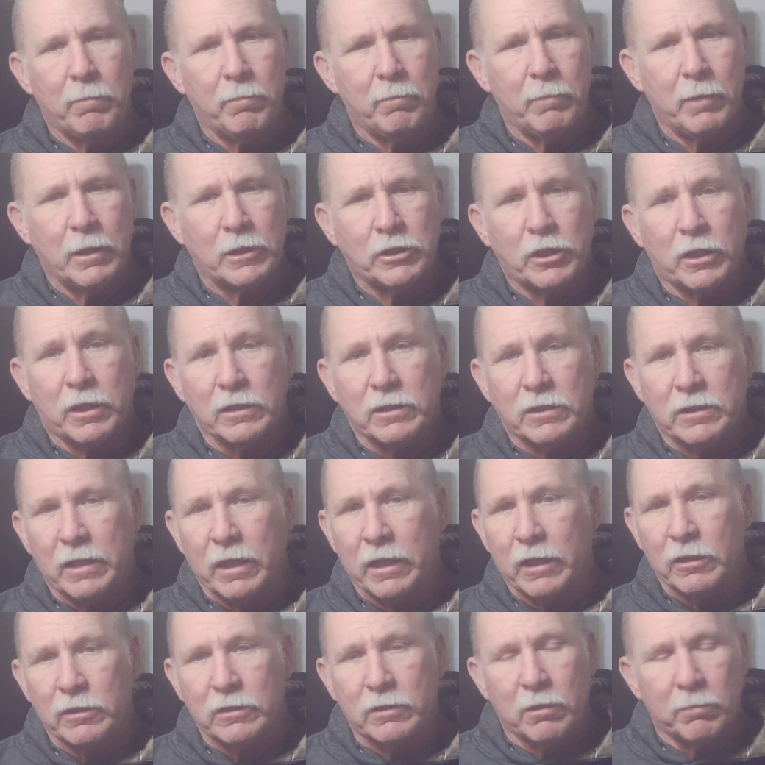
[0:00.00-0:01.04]
Michigan
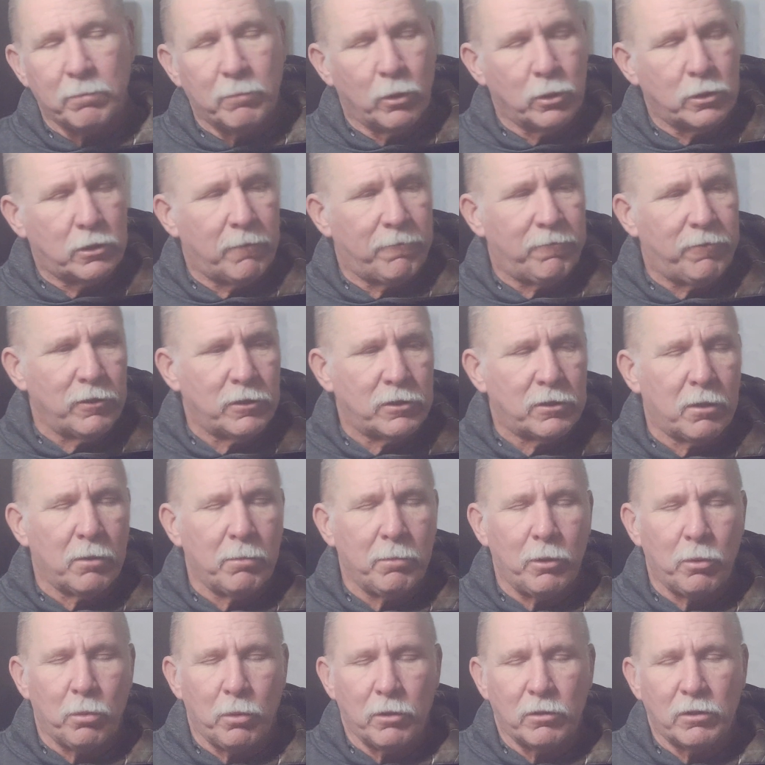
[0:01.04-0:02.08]
stingers, most of your fish is going
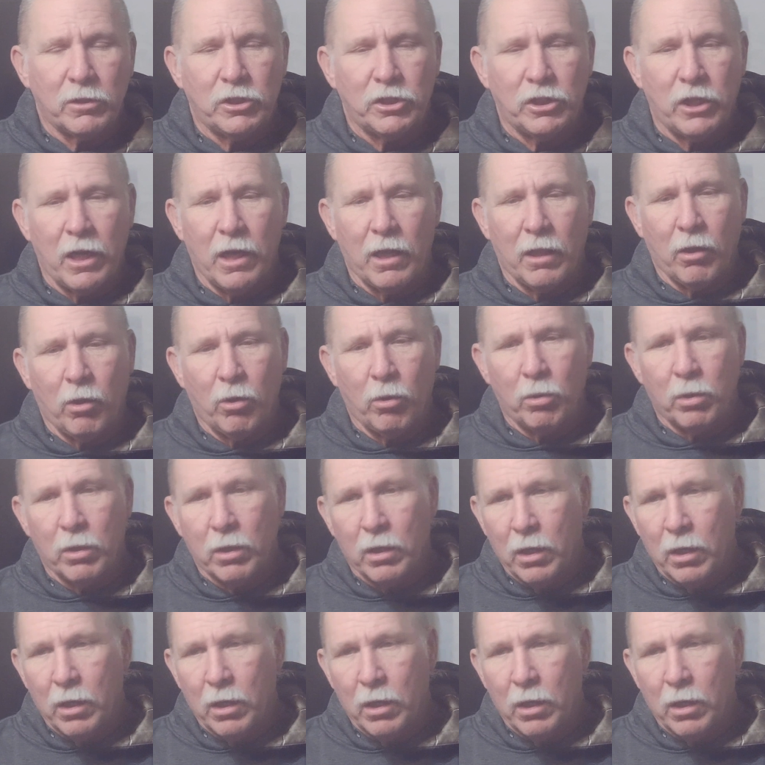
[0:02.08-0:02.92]
to be really shallow.